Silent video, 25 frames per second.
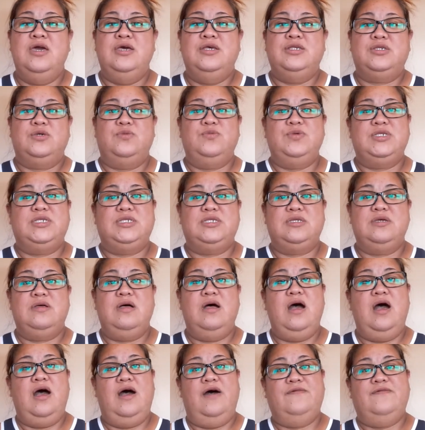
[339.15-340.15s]
So we still
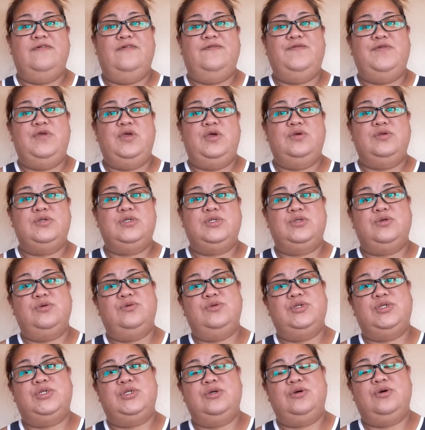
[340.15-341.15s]
have a few
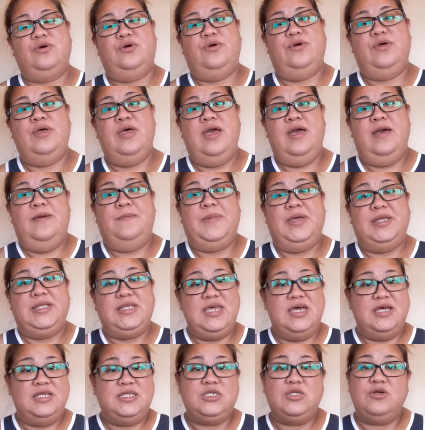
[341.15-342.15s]
stones to go. But
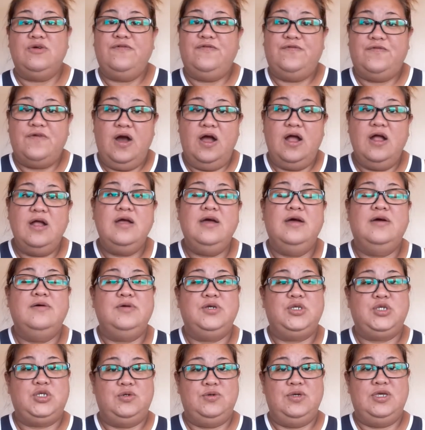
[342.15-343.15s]
yeah, so far
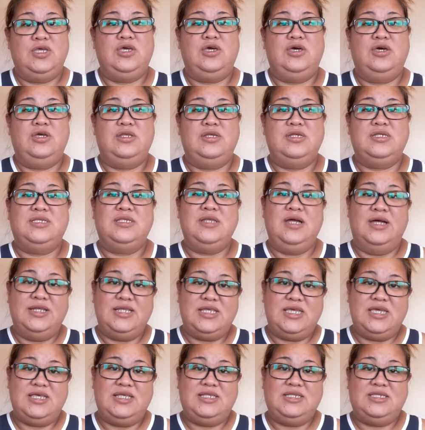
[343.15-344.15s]
we're doing good. It's not
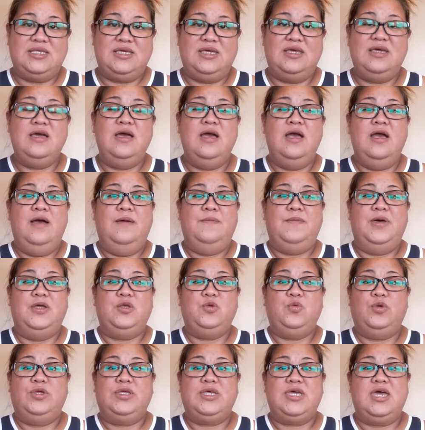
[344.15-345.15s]
easy, but
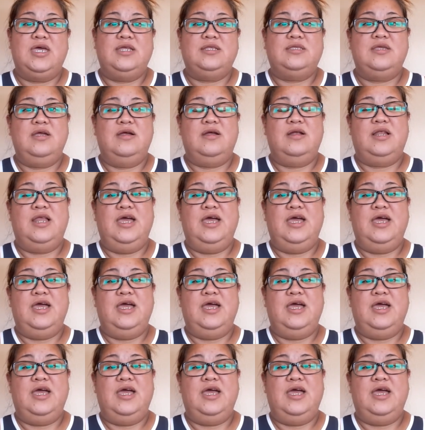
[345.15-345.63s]
we'll get there.